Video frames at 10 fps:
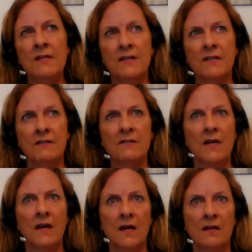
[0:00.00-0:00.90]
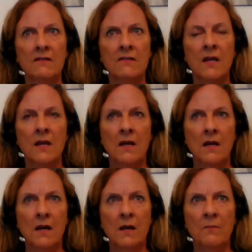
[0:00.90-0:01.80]
this as
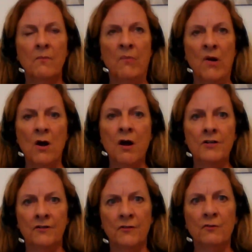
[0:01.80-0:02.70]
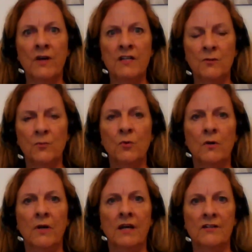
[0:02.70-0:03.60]
part of the greater
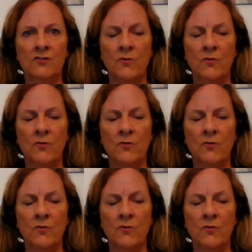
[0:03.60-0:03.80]
war against